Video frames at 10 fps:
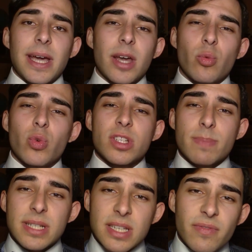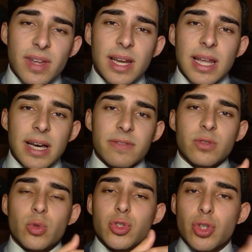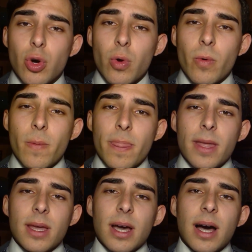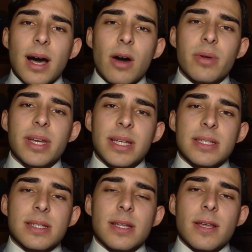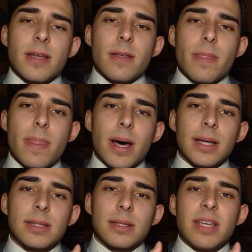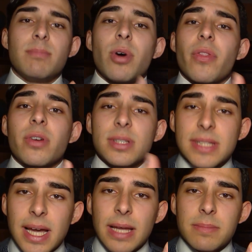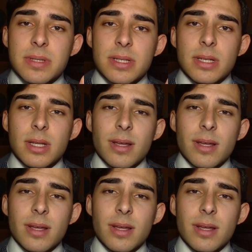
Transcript: and we specifically have to show how it is that in modern times